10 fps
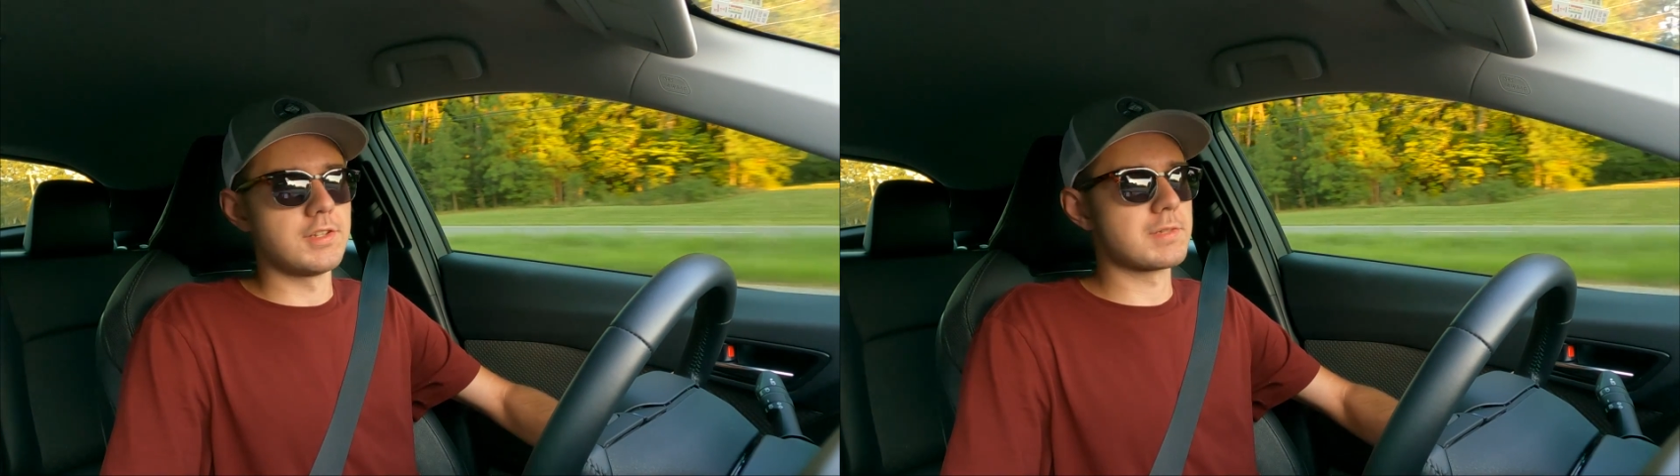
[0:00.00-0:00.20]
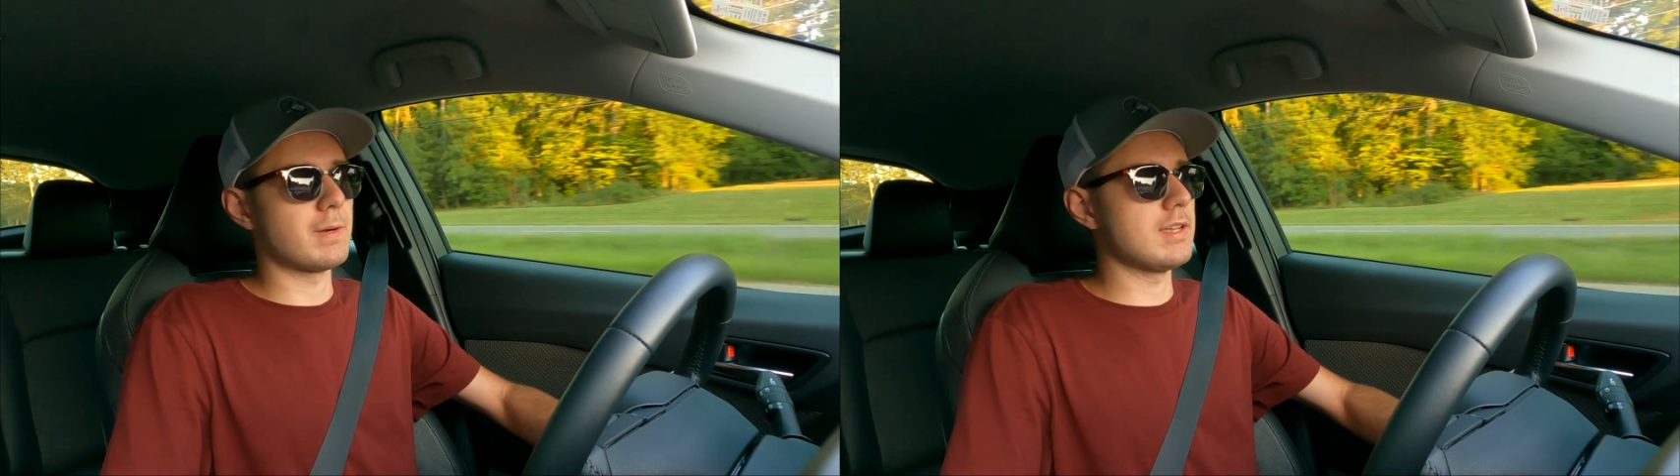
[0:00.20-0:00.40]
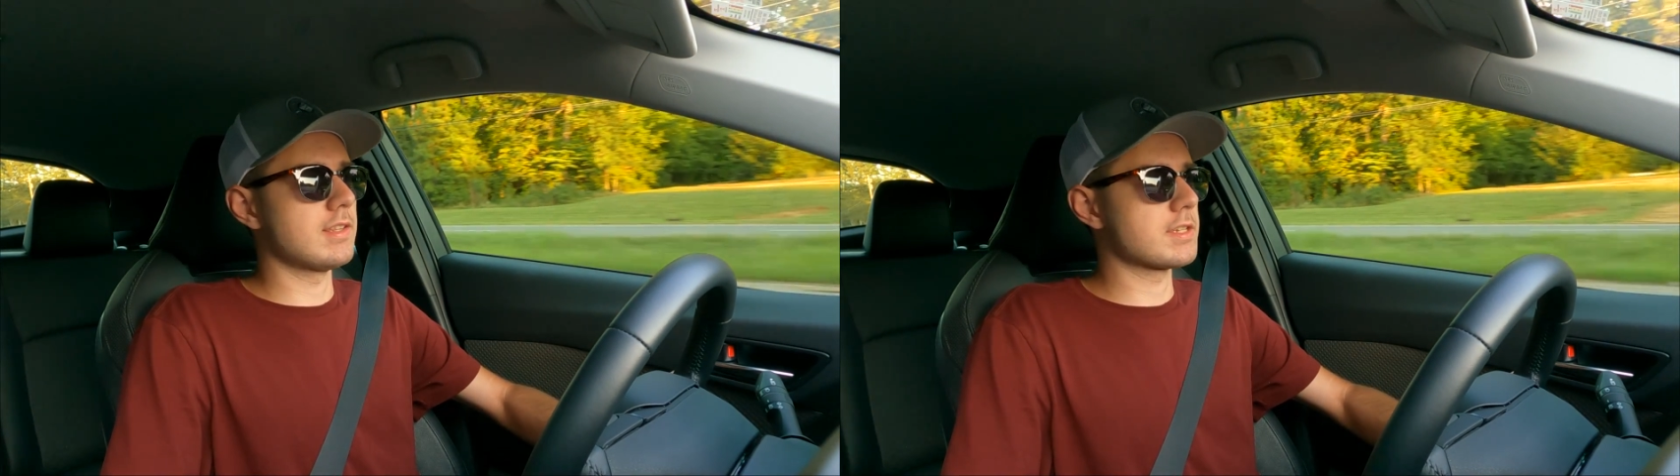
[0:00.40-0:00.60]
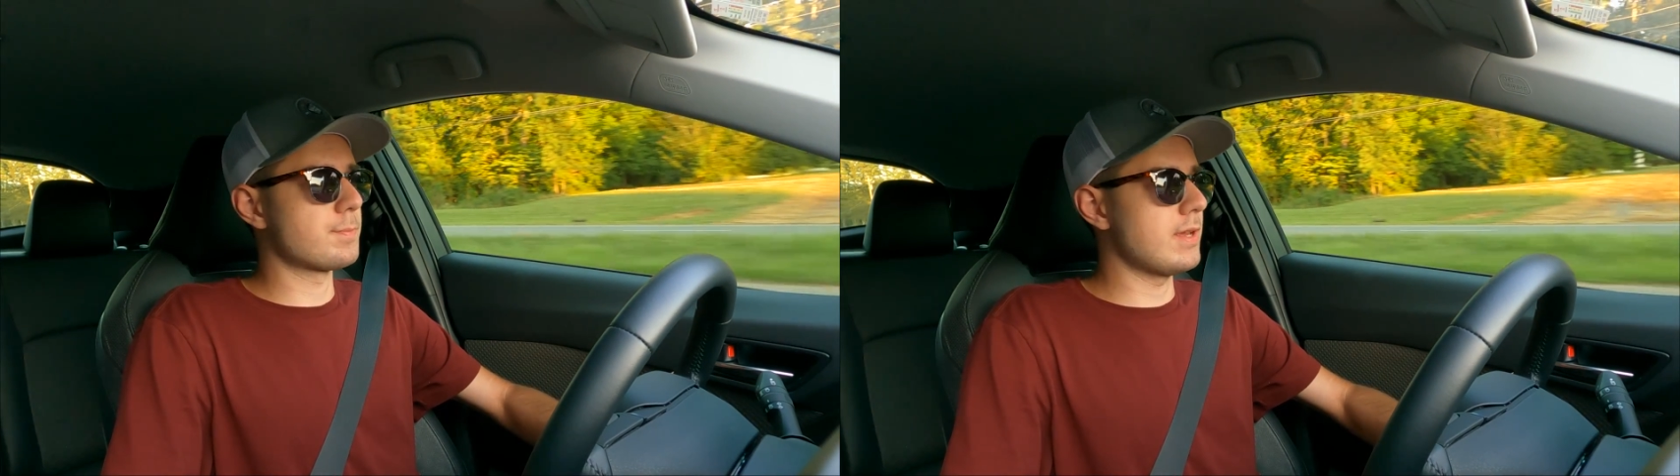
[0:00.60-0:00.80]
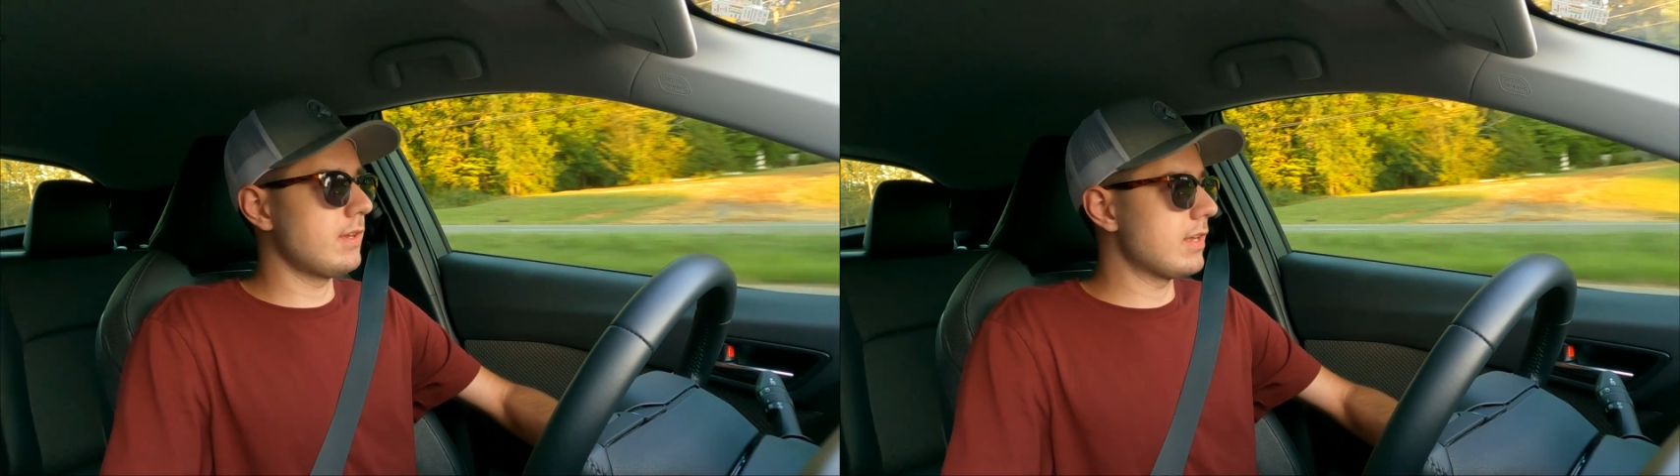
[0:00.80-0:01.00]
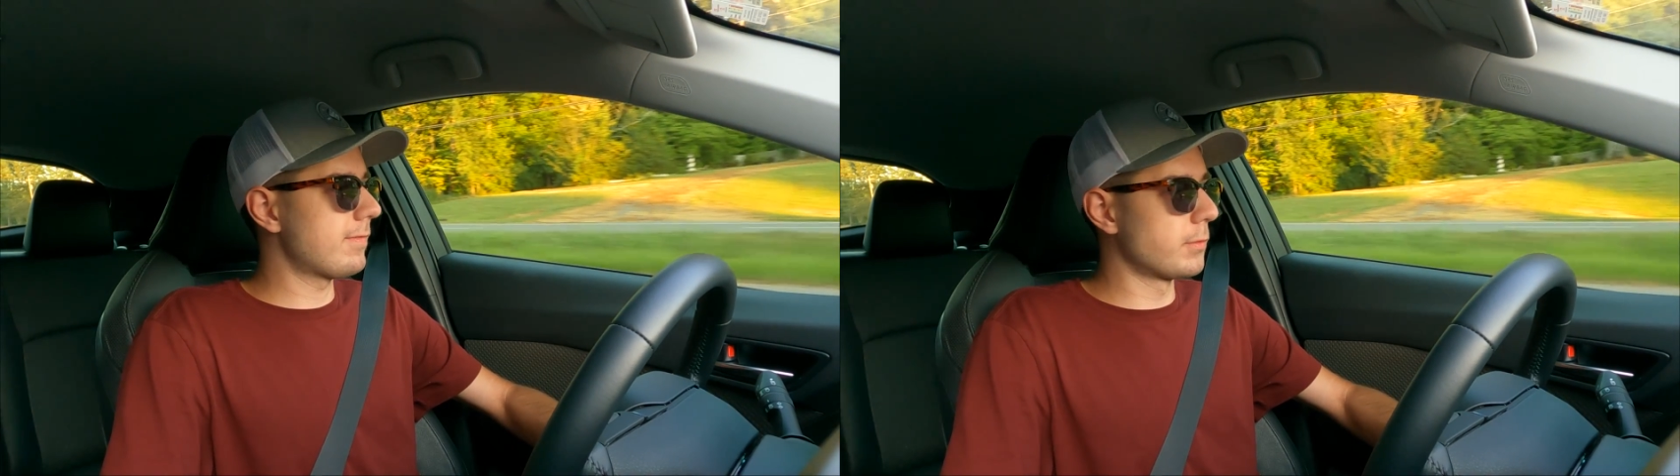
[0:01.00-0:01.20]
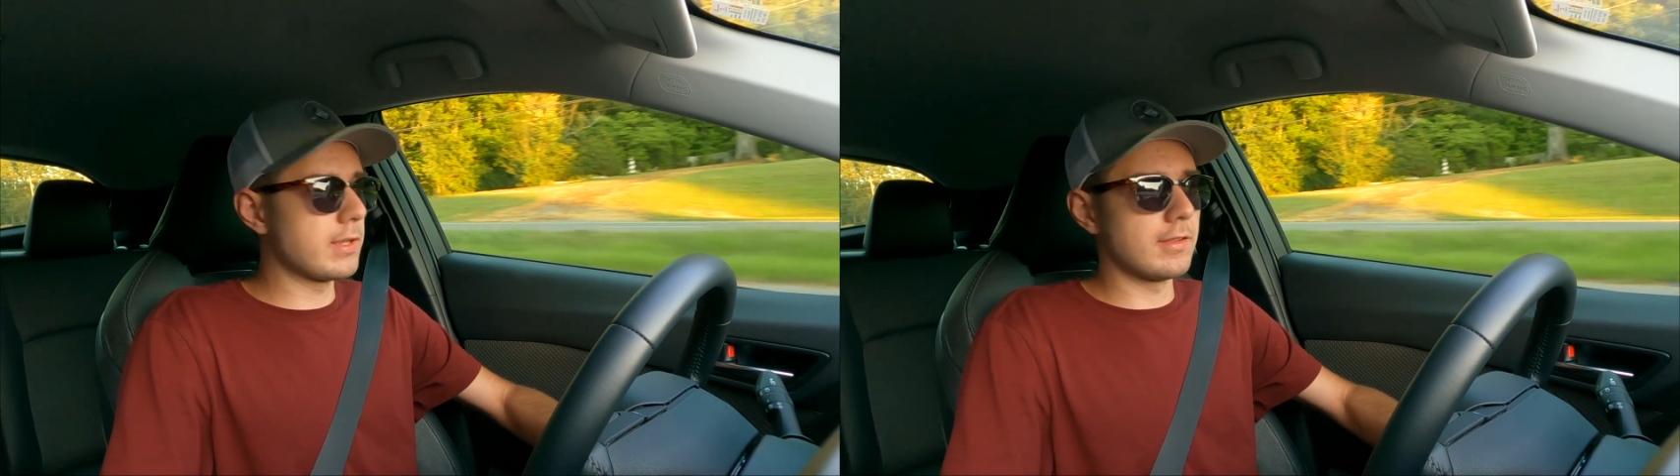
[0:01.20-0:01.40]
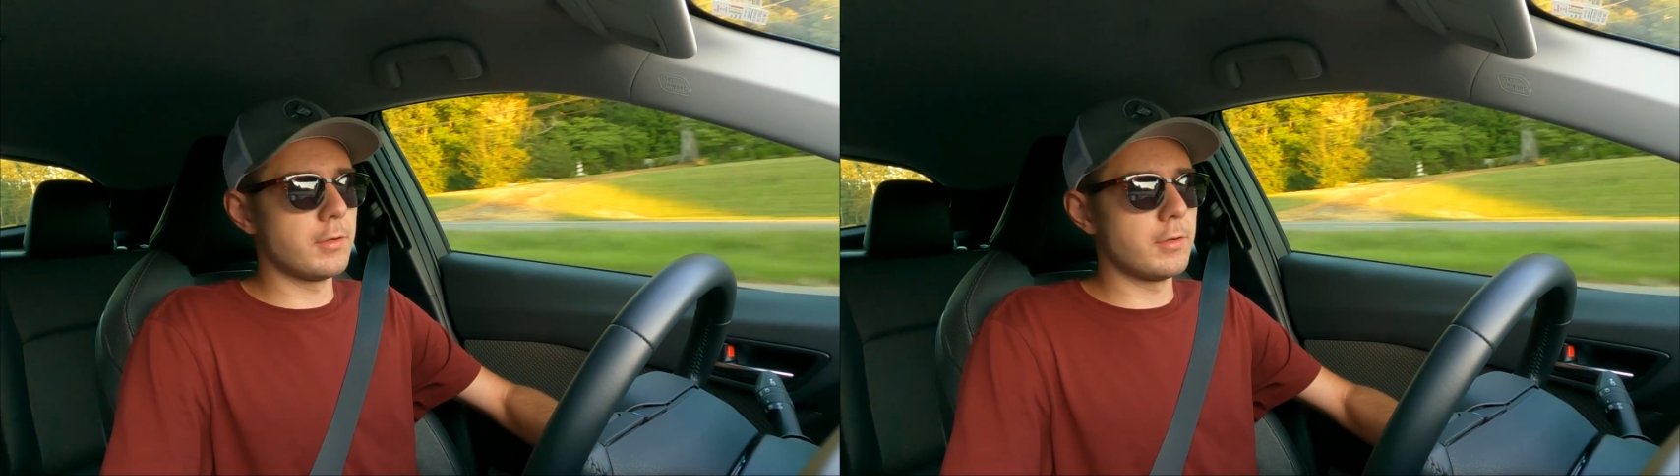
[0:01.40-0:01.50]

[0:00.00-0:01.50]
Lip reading: despite this being a fully